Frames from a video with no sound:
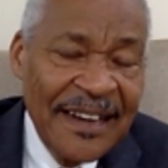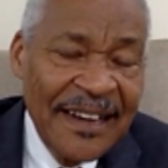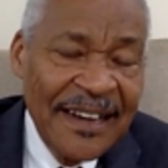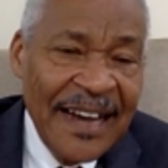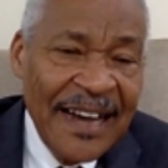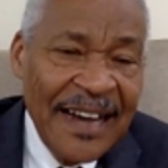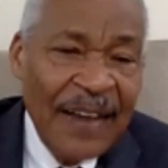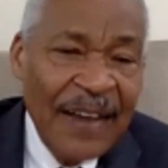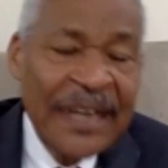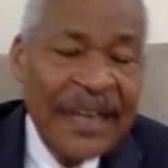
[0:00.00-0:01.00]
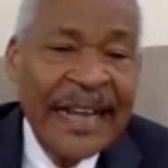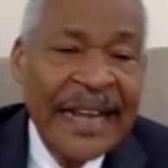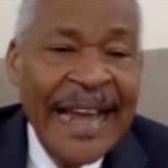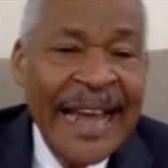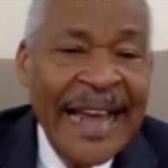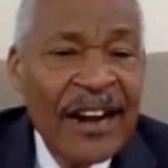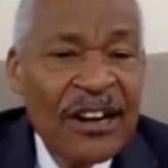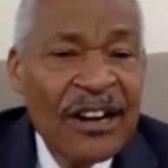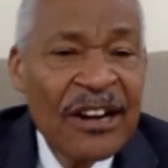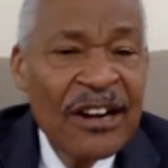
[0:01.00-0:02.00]
And we can adhere now
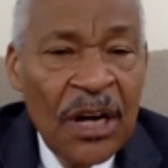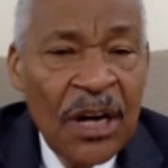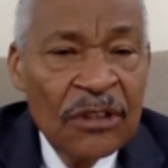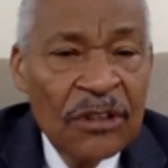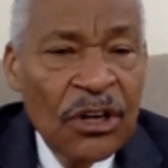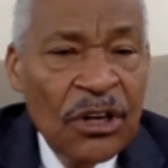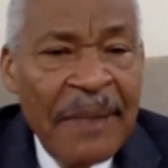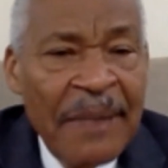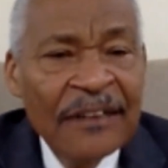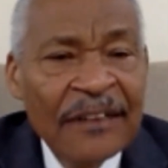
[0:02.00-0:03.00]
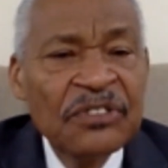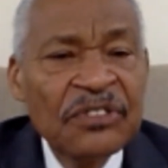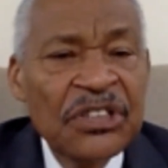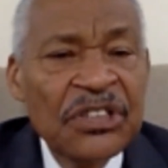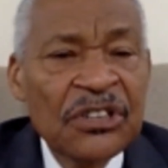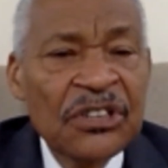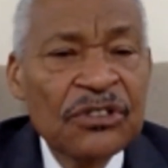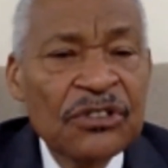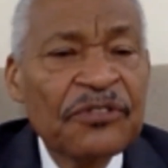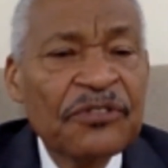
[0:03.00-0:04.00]
to the command of Jesus to
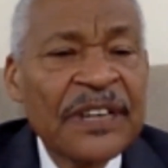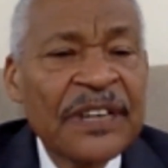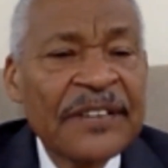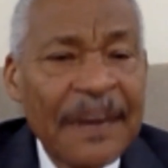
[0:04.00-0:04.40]
forgive them,